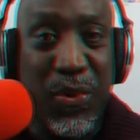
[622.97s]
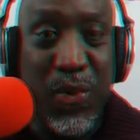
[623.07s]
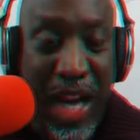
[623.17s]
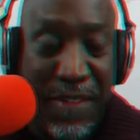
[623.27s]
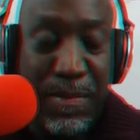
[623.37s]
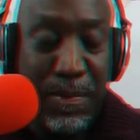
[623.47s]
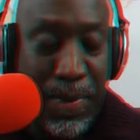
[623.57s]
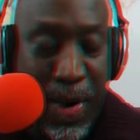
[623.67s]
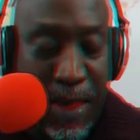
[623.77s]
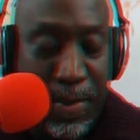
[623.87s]
You got to be
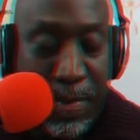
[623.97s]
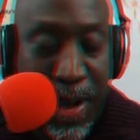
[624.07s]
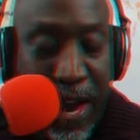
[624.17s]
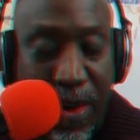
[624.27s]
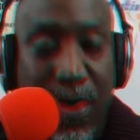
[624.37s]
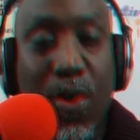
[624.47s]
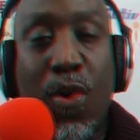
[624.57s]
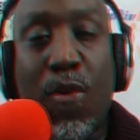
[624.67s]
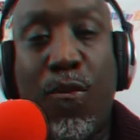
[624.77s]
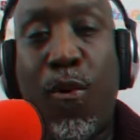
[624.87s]
prepared
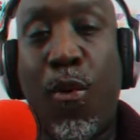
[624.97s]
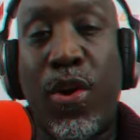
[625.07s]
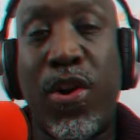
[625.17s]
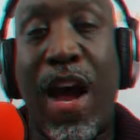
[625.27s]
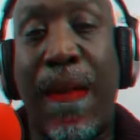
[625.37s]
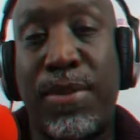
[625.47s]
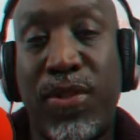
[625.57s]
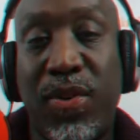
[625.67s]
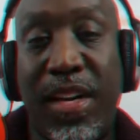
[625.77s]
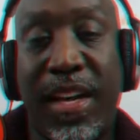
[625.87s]
for your
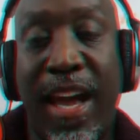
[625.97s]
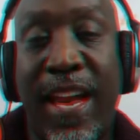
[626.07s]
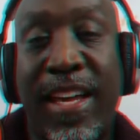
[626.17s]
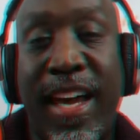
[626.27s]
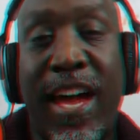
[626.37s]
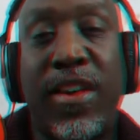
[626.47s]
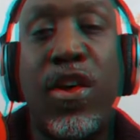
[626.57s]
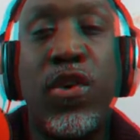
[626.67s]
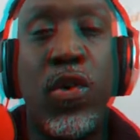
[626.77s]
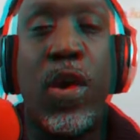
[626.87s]
opportunity and, again,
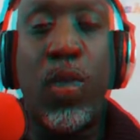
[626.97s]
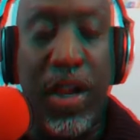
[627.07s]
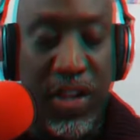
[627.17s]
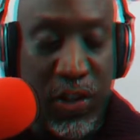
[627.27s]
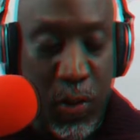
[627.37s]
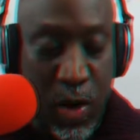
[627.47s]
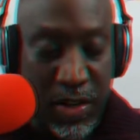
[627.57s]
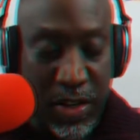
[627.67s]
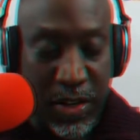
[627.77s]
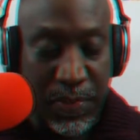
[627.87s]
knowing what it is you want
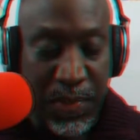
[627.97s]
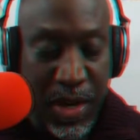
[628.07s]
to do.